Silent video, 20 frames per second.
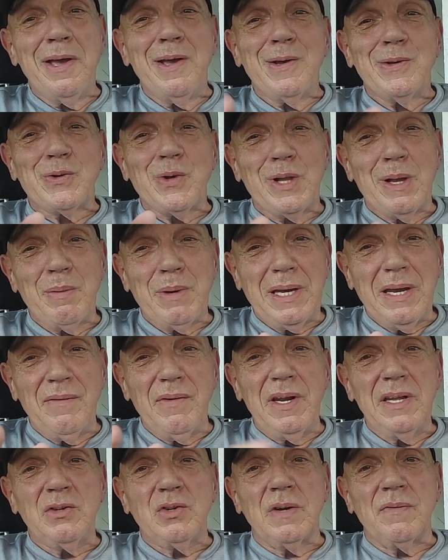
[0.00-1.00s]
So let me give
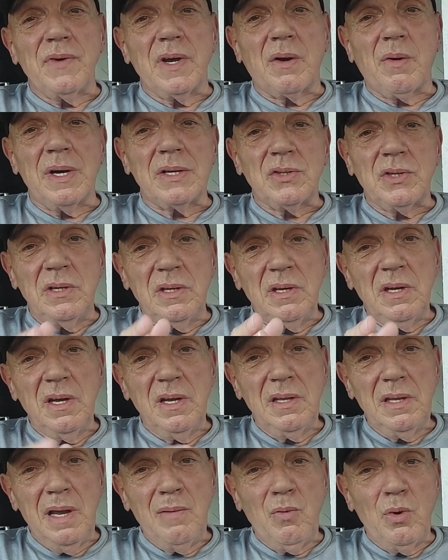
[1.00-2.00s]
you the trivia question,
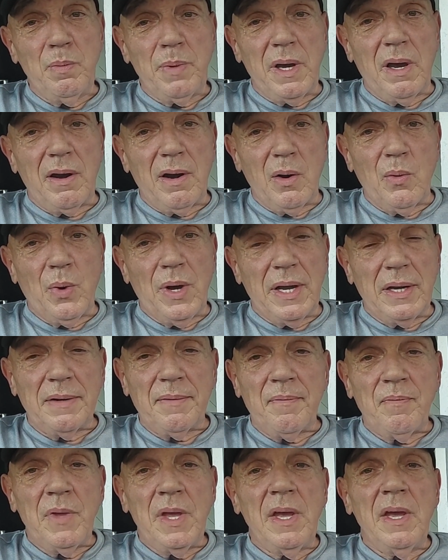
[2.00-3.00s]
and then we'll be on our way.
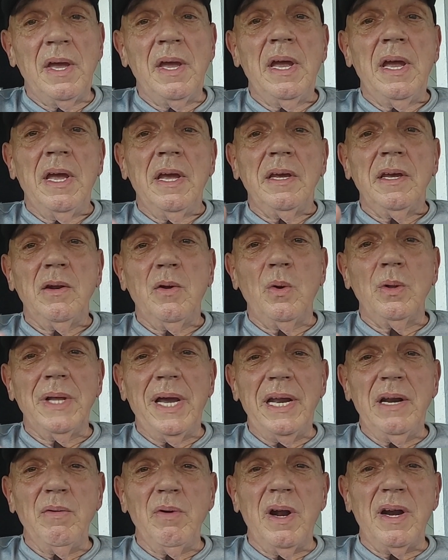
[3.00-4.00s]

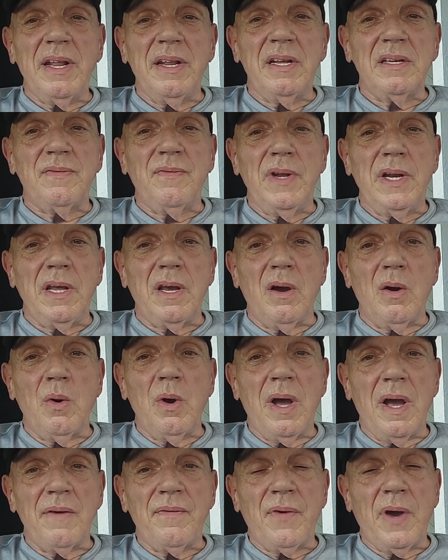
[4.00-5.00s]
Later on in this video,
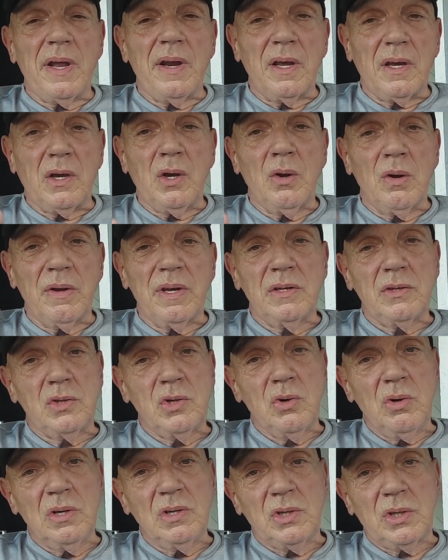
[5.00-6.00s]
I find a Curious
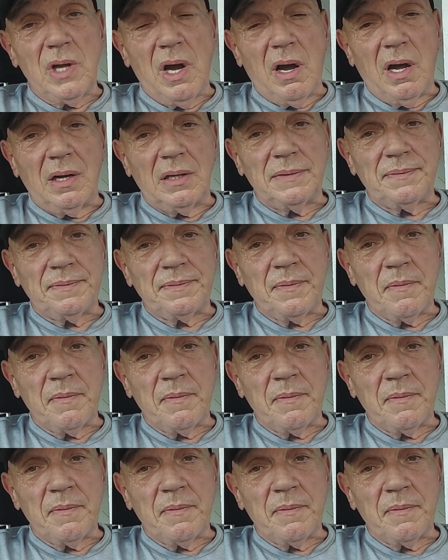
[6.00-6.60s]
George doll.